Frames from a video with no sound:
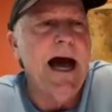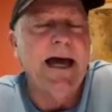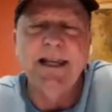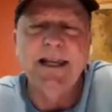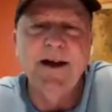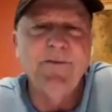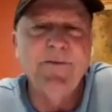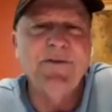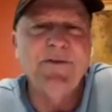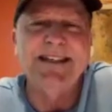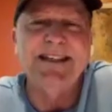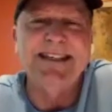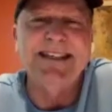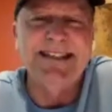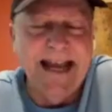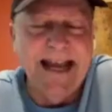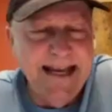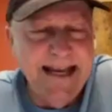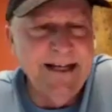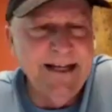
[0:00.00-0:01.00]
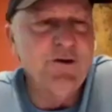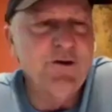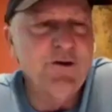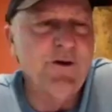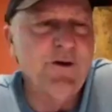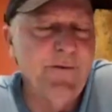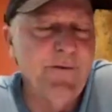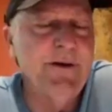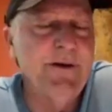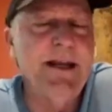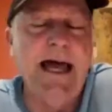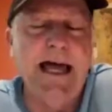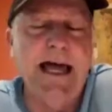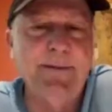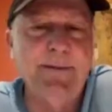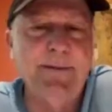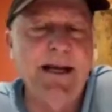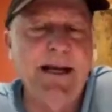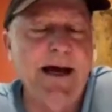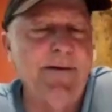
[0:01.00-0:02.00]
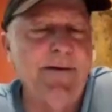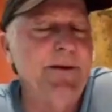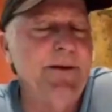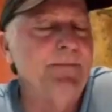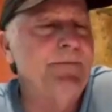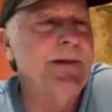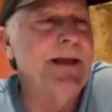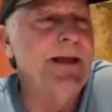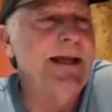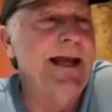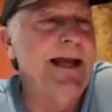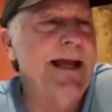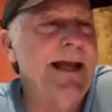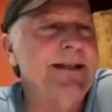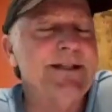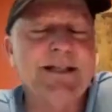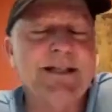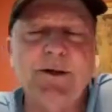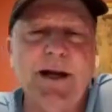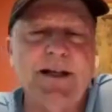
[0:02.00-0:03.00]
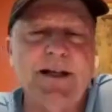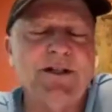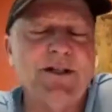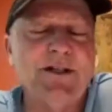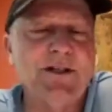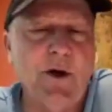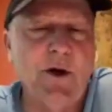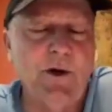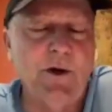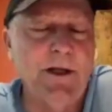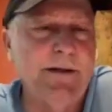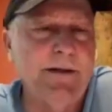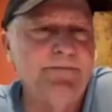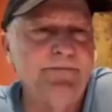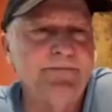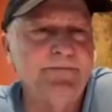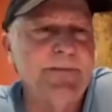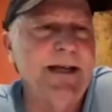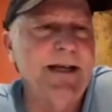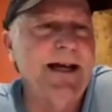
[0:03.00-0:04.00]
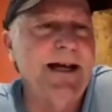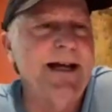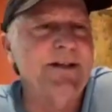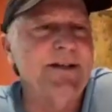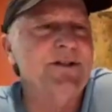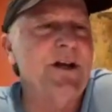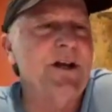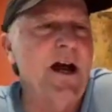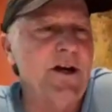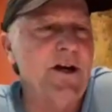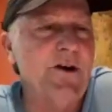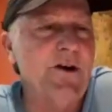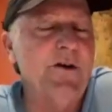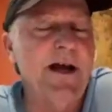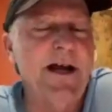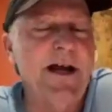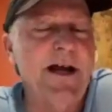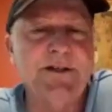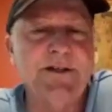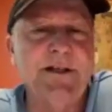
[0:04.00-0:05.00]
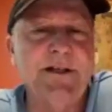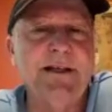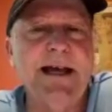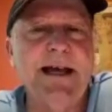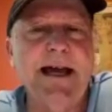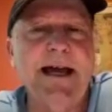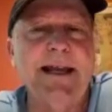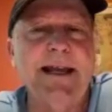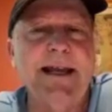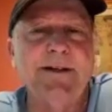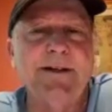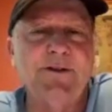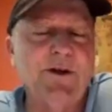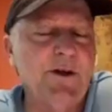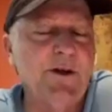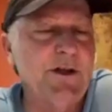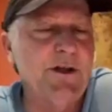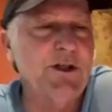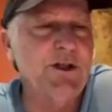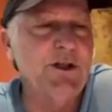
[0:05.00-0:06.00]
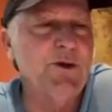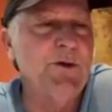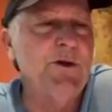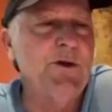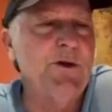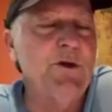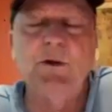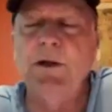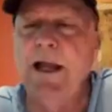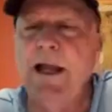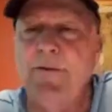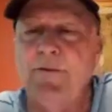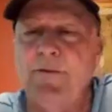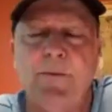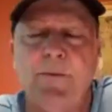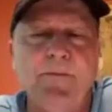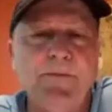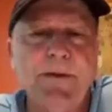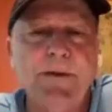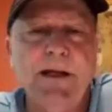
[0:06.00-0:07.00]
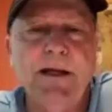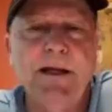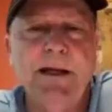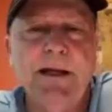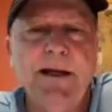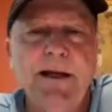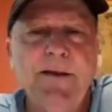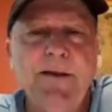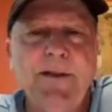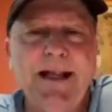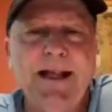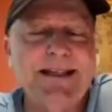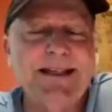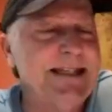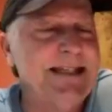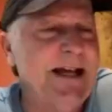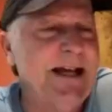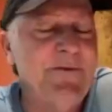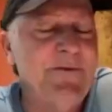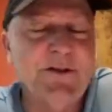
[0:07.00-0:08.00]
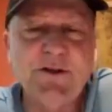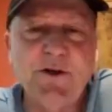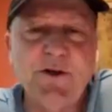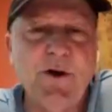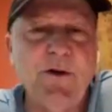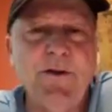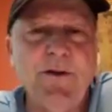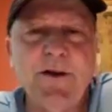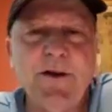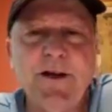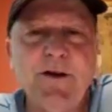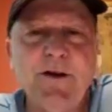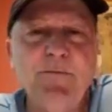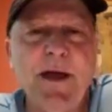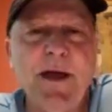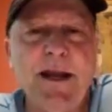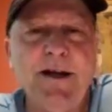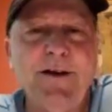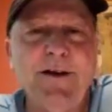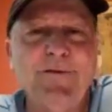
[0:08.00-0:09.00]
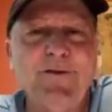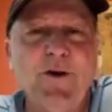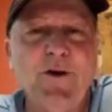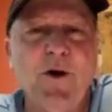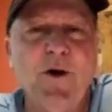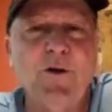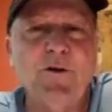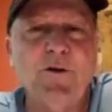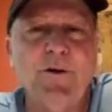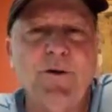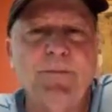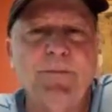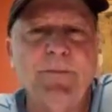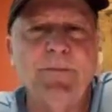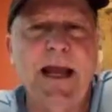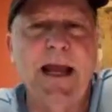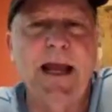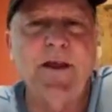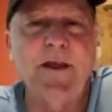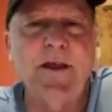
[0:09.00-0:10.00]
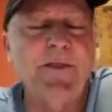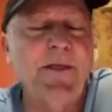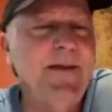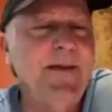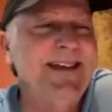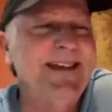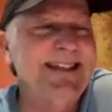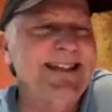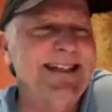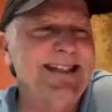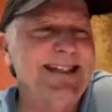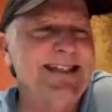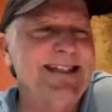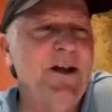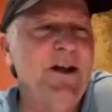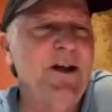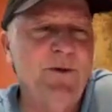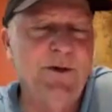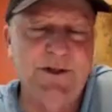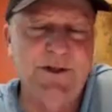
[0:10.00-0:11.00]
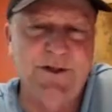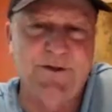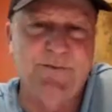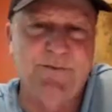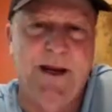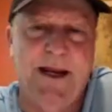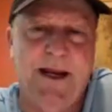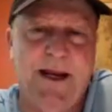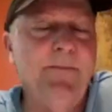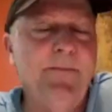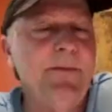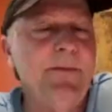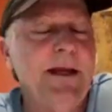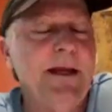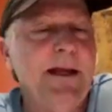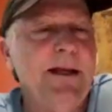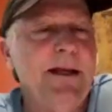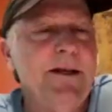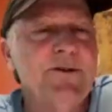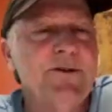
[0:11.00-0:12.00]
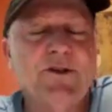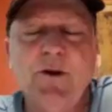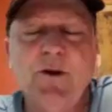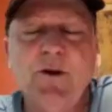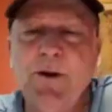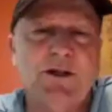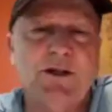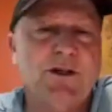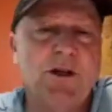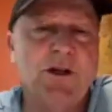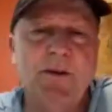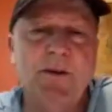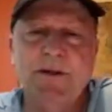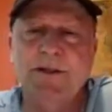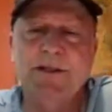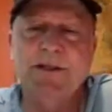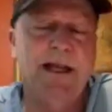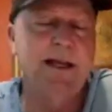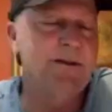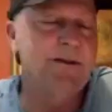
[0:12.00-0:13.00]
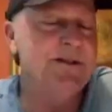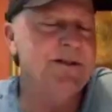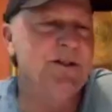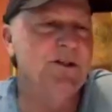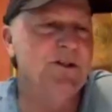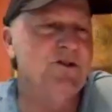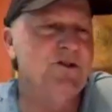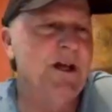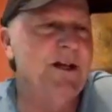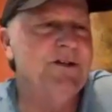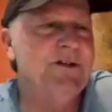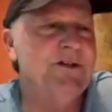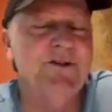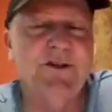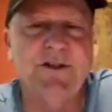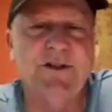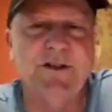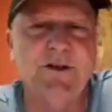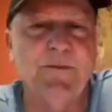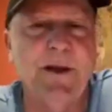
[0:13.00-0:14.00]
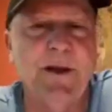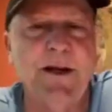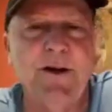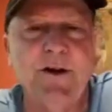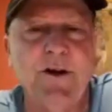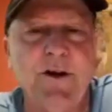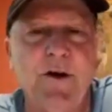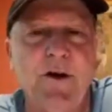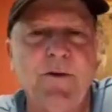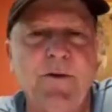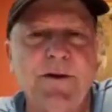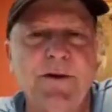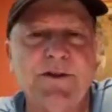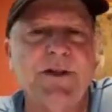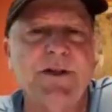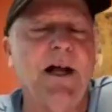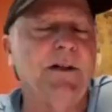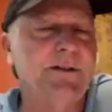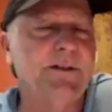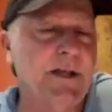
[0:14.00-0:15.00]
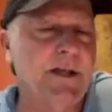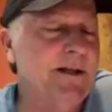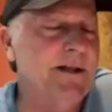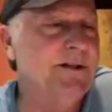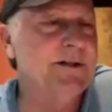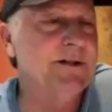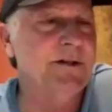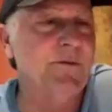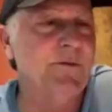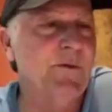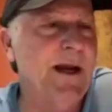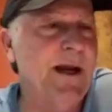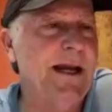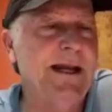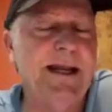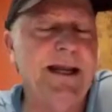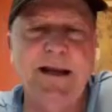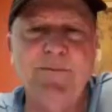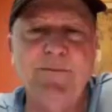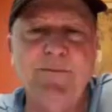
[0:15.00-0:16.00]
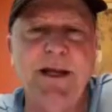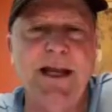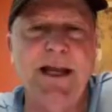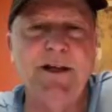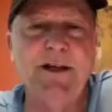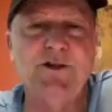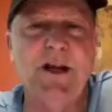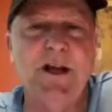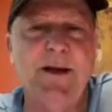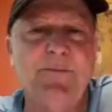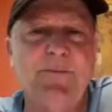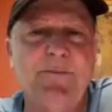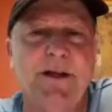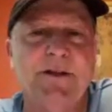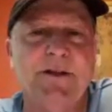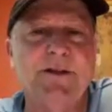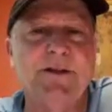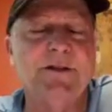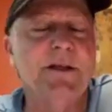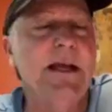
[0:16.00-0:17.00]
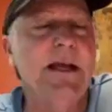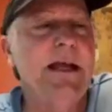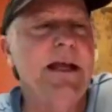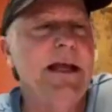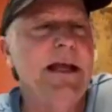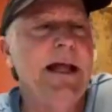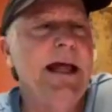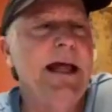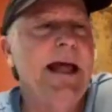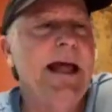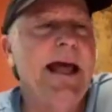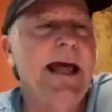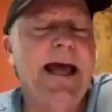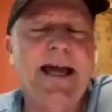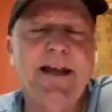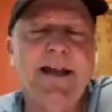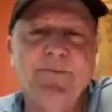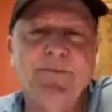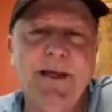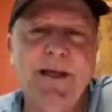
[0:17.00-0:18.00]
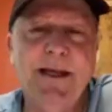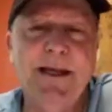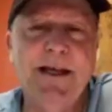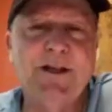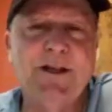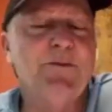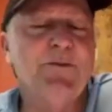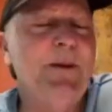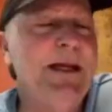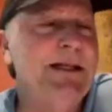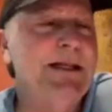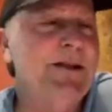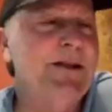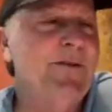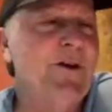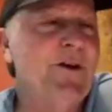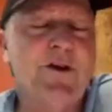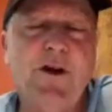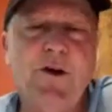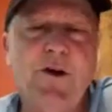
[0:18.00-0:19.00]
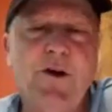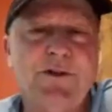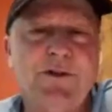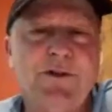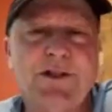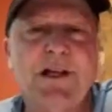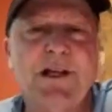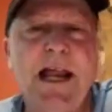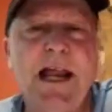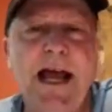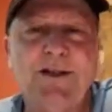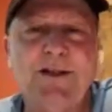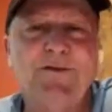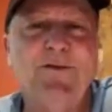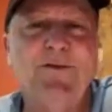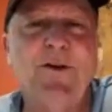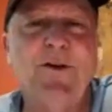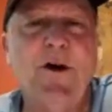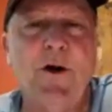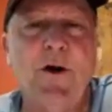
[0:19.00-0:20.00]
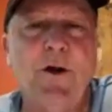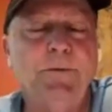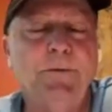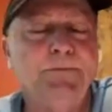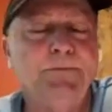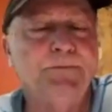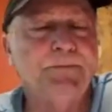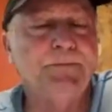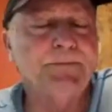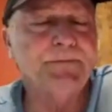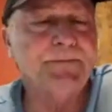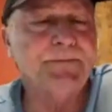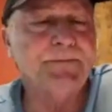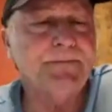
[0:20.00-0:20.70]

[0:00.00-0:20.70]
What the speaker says: I love the data-driven element of it. And so I stole it, I soccerized it, and I took it to a new level. That stuff is called the competitive cauldron. And the thing that distinguishes me, so much so, I was telling this to Jason just a minute ago, the Celtics, the reigning NBA champions, had me speak to their coaches last fall